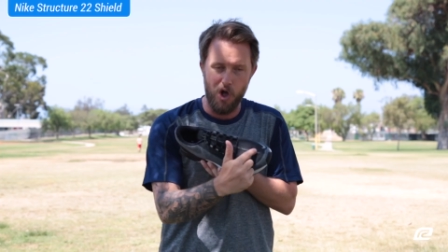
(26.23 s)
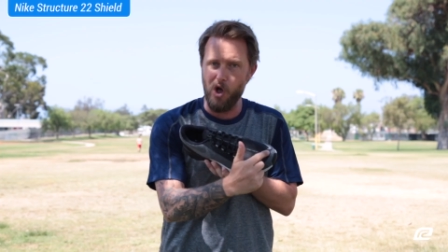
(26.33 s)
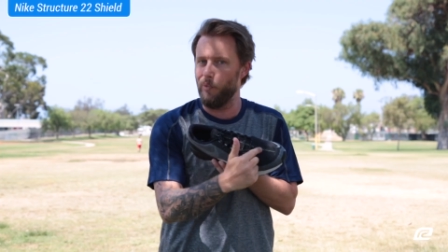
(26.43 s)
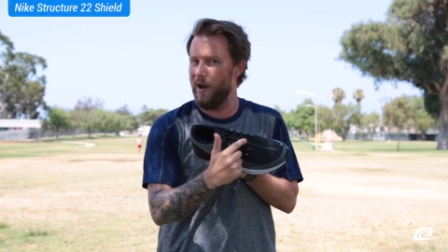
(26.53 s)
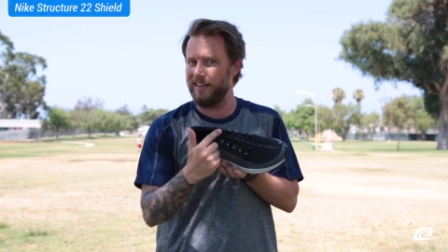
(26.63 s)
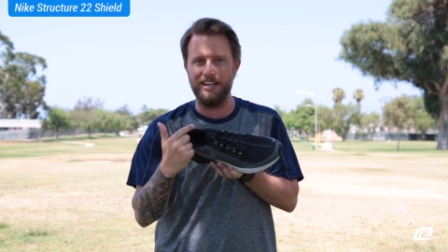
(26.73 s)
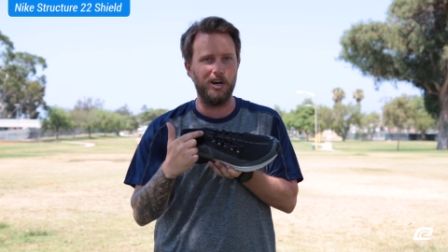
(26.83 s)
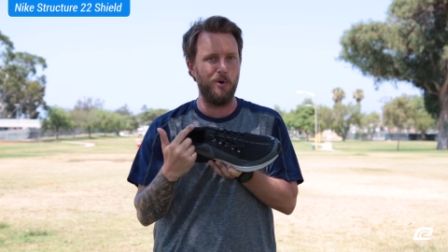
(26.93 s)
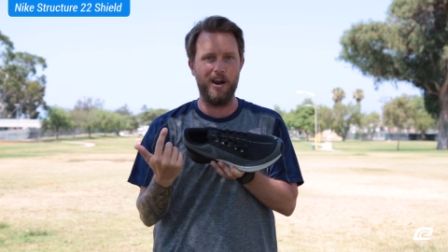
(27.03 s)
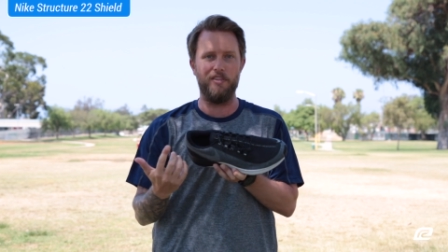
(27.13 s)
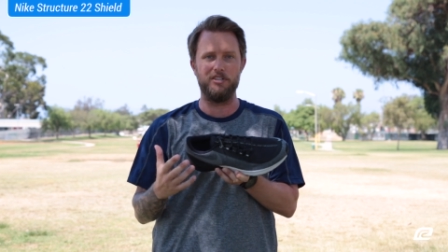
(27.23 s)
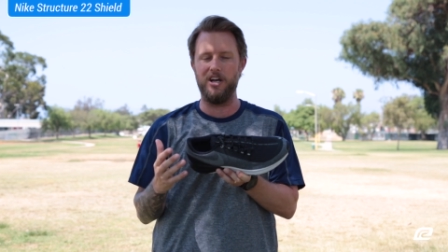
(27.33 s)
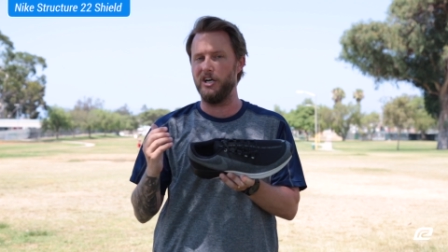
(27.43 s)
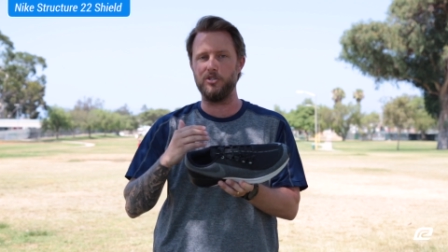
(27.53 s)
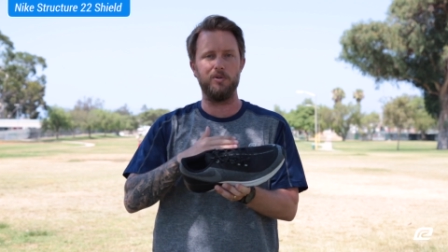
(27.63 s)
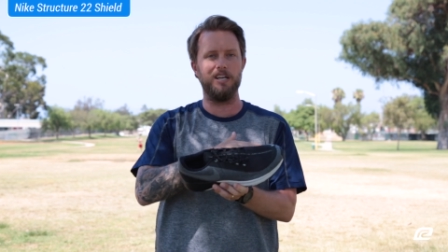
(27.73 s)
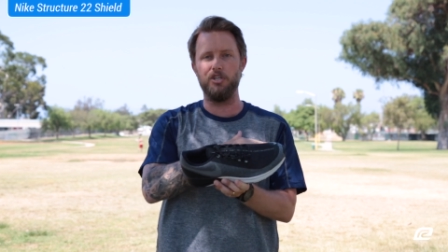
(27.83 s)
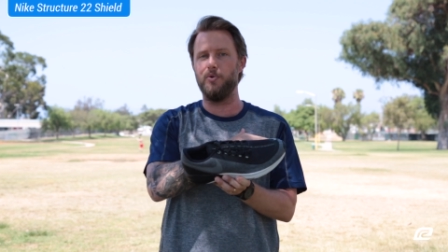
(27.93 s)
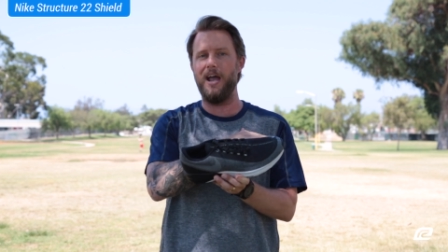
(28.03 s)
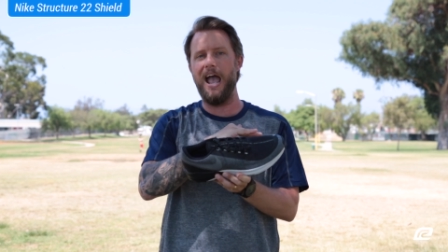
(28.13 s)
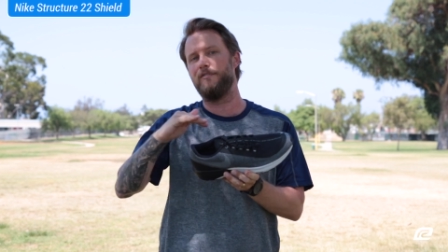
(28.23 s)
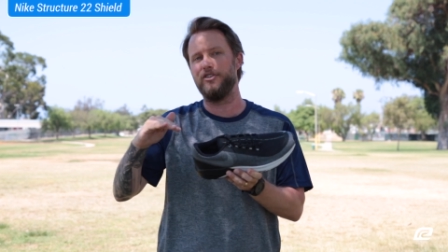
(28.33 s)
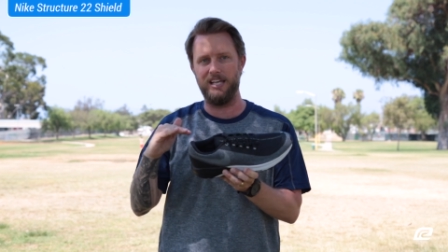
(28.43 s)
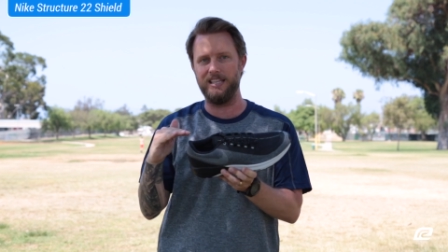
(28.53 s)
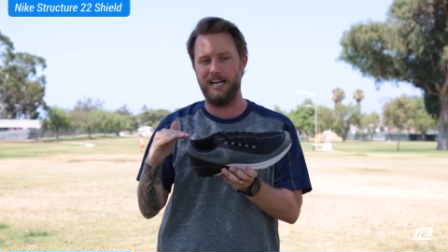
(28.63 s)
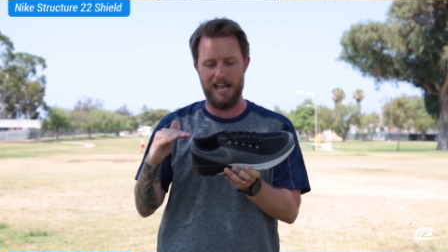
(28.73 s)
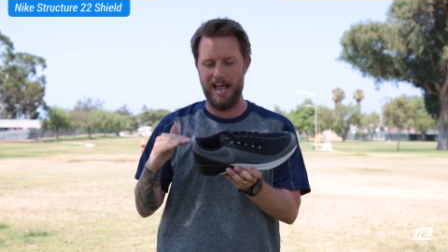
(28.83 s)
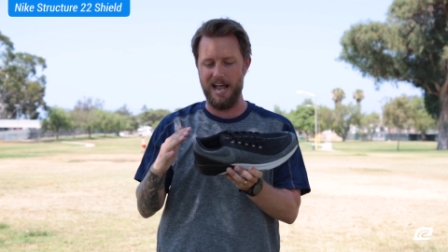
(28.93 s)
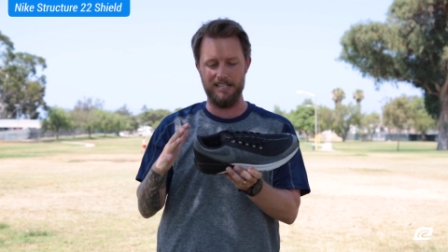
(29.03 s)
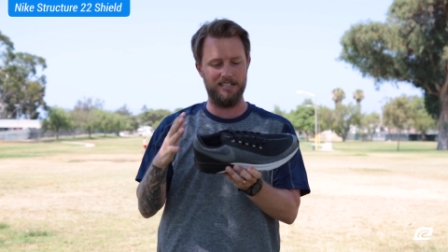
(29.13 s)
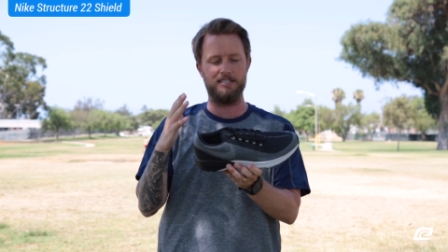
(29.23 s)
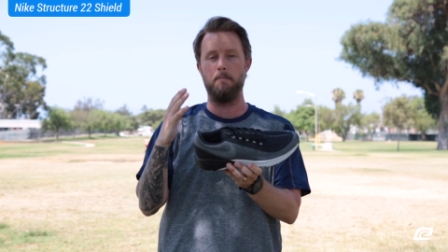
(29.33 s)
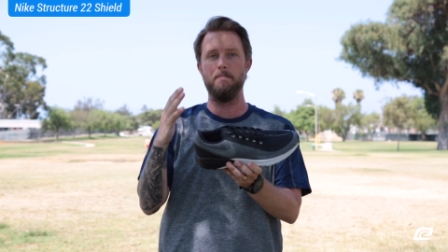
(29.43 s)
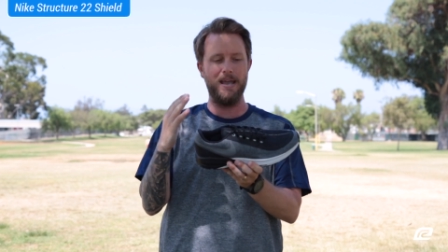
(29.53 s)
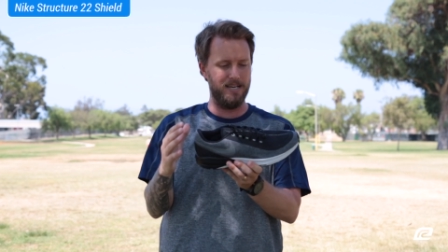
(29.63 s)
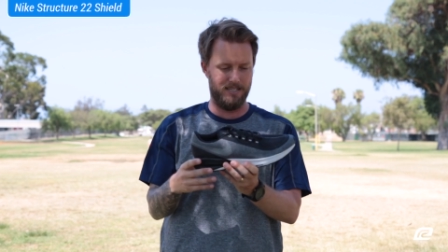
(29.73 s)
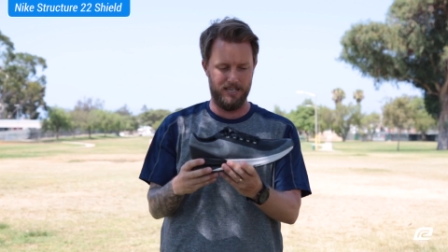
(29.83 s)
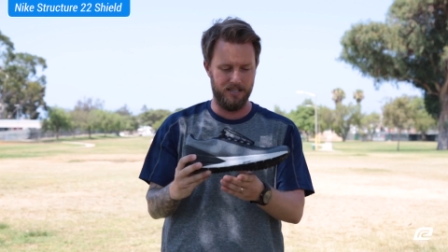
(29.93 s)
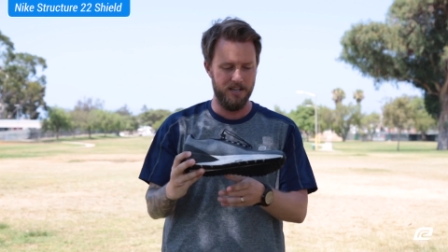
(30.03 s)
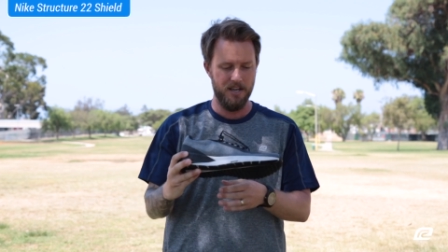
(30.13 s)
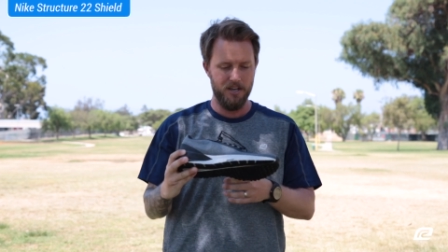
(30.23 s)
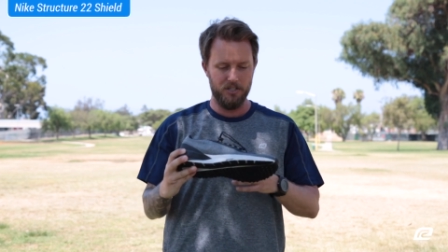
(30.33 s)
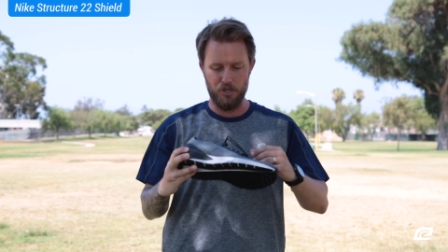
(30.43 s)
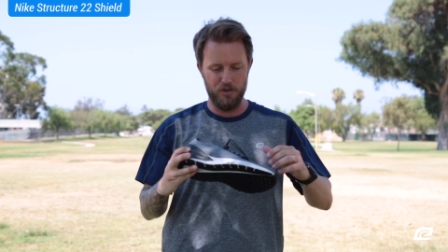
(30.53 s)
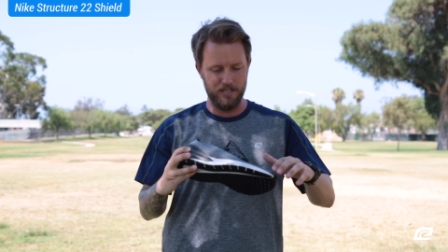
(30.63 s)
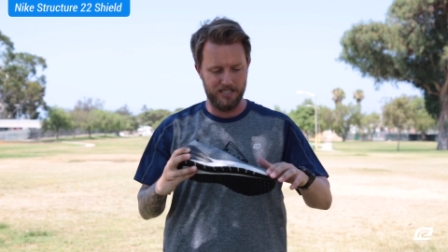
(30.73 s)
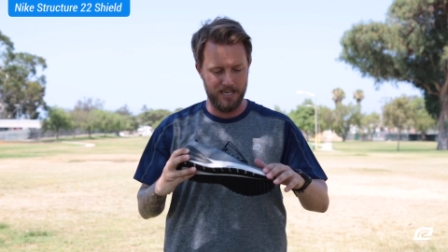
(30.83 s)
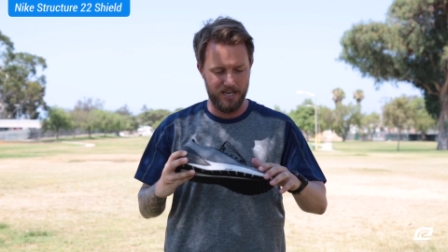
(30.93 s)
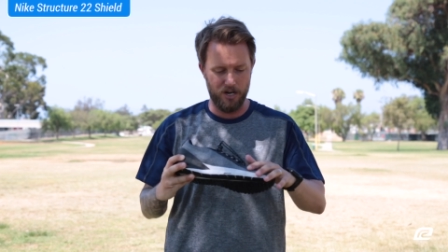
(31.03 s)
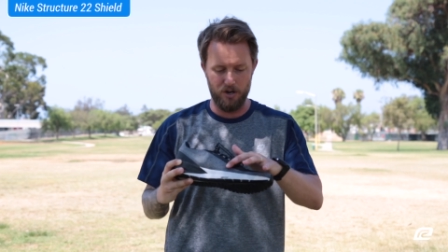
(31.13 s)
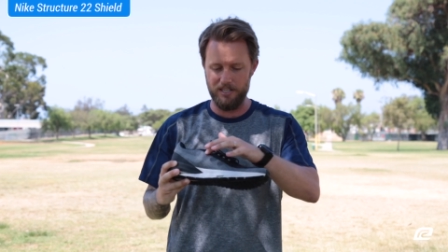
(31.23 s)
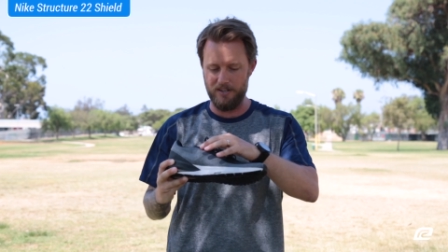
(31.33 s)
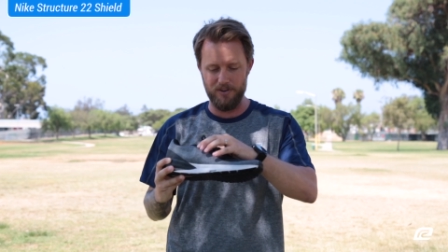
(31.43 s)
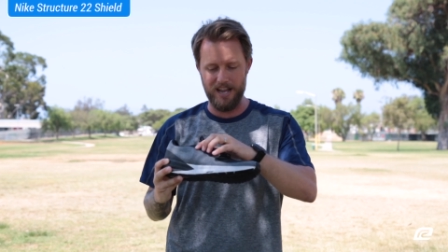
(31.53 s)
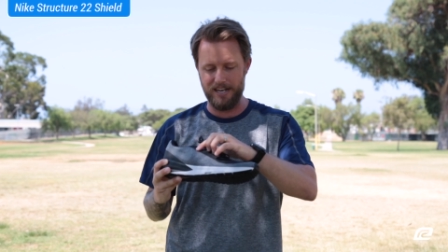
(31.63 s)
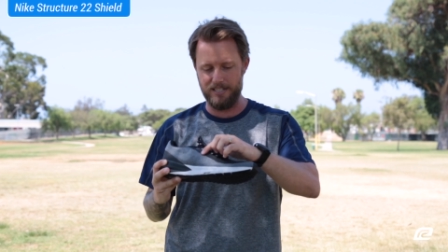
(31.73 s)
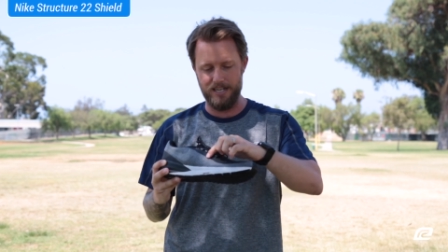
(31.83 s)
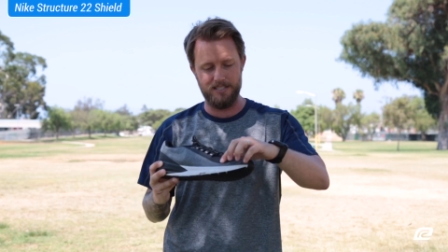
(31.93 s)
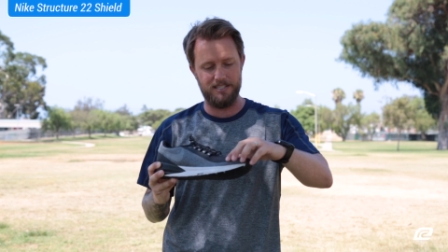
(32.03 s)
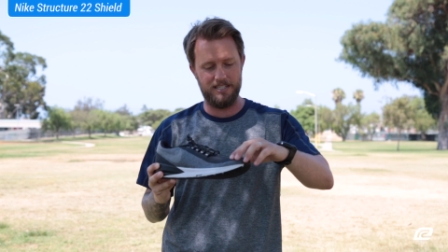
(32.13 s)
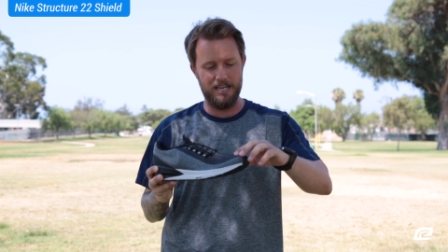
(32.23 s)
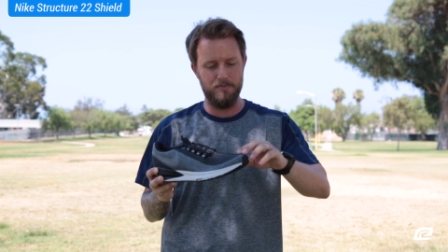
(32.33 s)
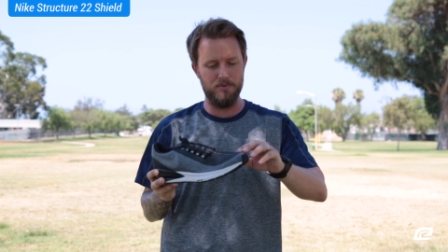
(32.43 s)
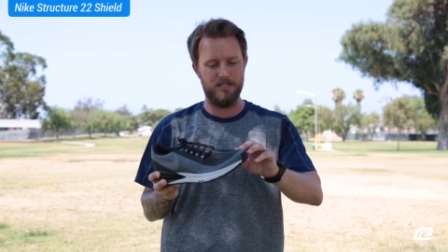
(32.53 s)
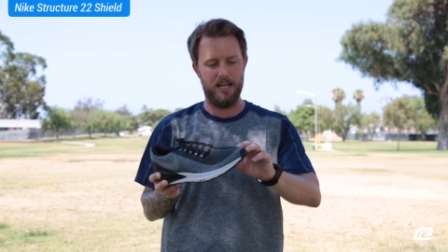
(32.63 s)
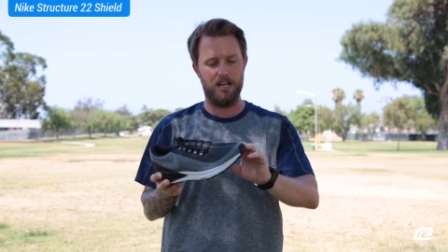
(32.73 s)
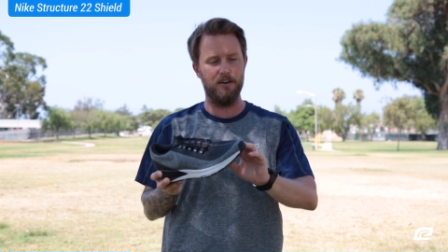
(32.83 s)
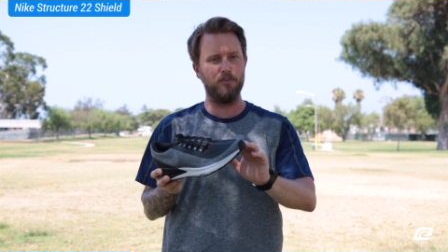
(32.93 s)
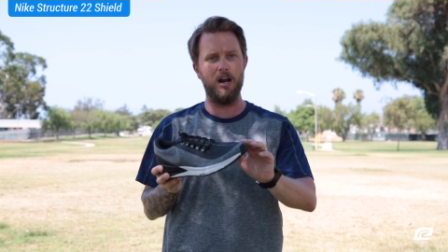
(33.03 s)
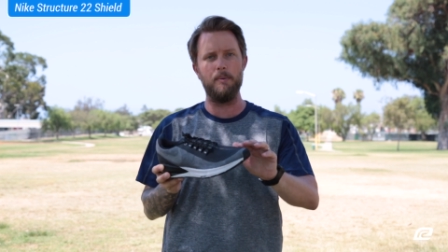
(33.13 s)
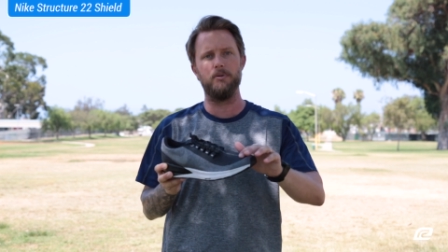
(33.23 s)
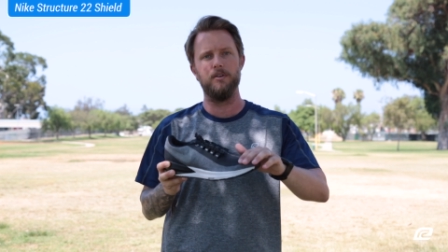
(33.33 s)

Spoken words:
all right there, right on the top. So it tells you everything that it has. It's amazing. So you can see here, it's even got seams that cover up,